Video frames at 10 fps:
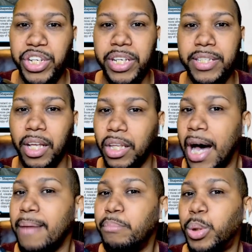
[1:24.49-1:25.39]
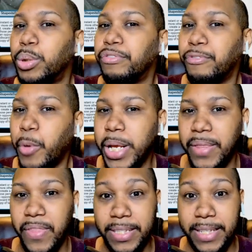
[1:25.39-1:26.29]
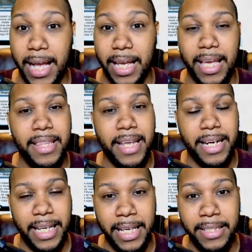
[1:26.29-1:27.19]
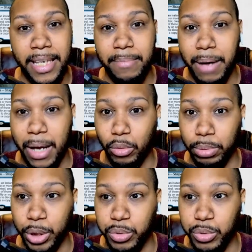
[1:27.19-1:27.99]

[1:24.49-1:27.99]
is a lot more free in this deck than it is in Mono Blue,